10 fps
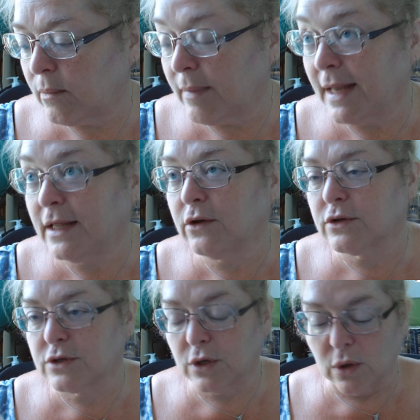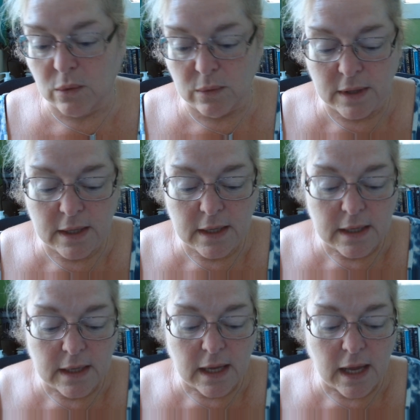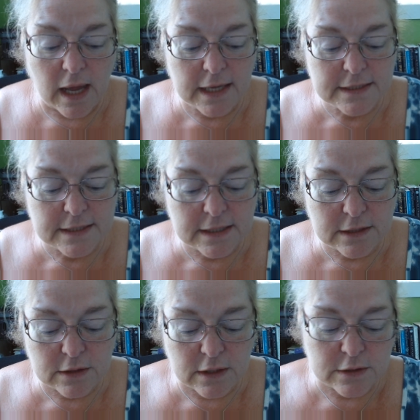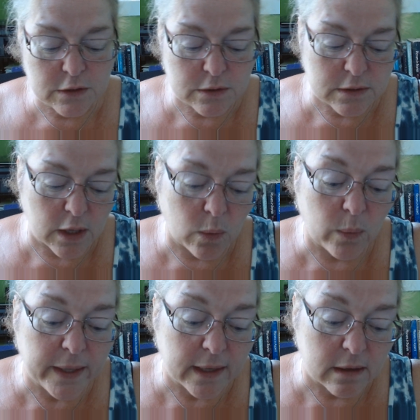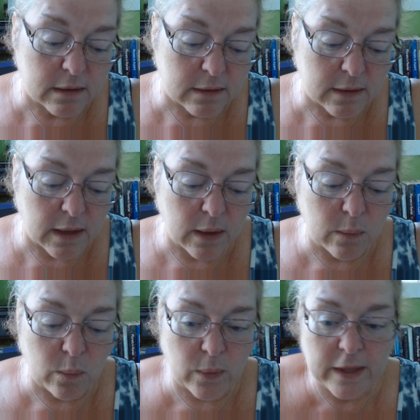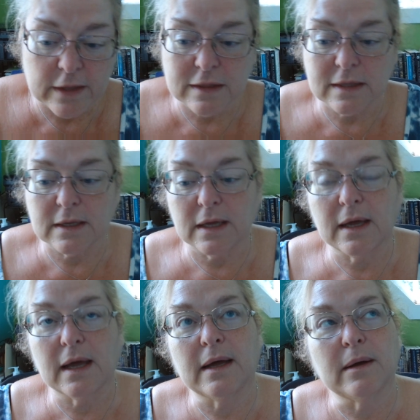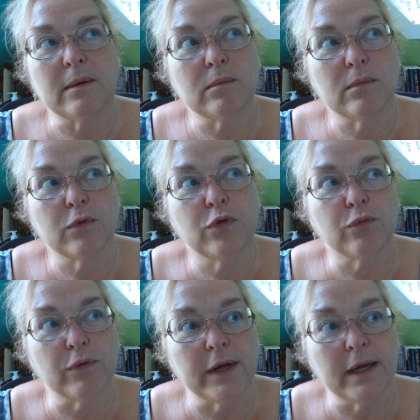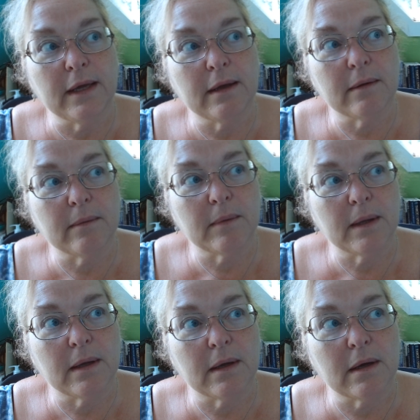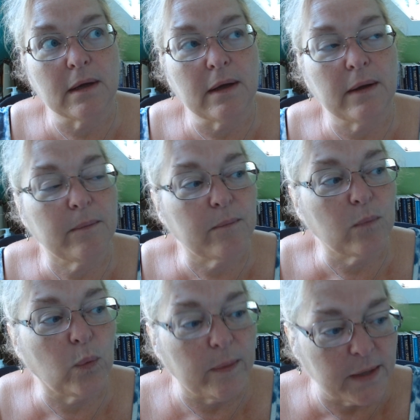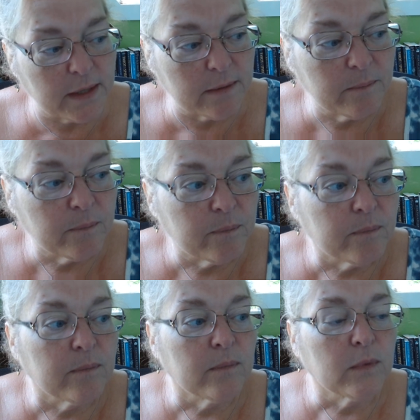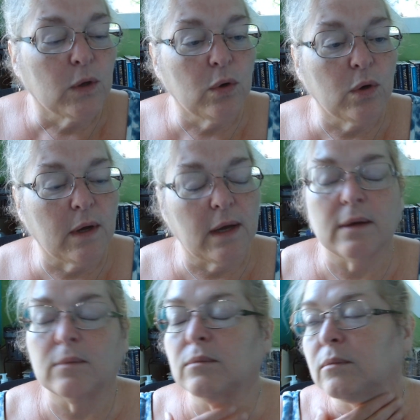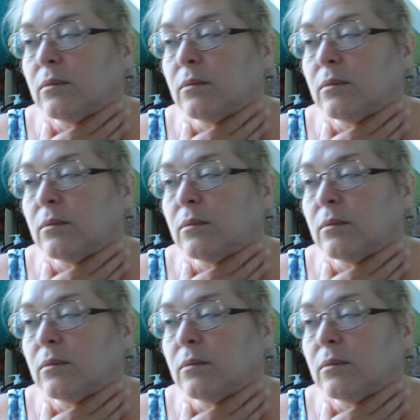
many years ago, I did a, a, a week uh, with um, three um, women um,